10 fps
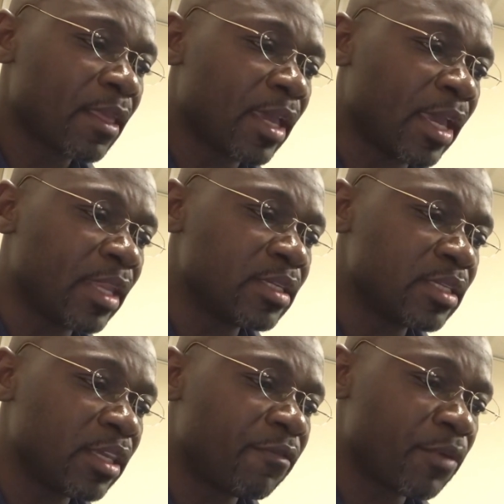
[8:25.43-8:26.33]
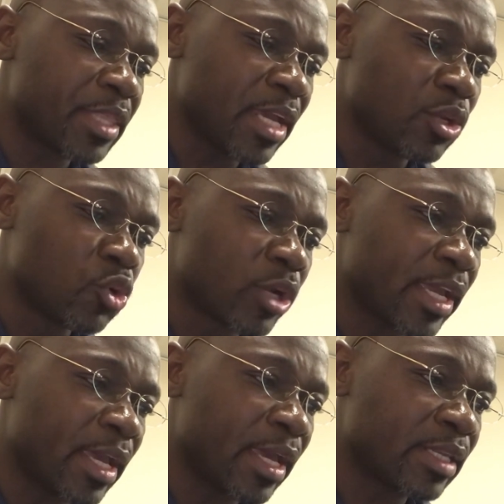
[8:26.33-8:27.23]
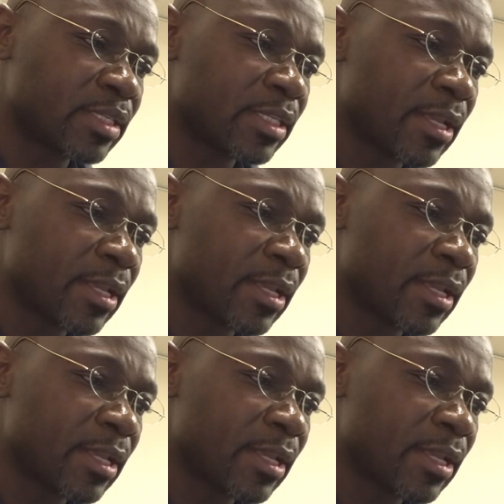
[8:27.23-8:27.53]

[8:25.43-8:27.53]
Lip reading: And if we then look at,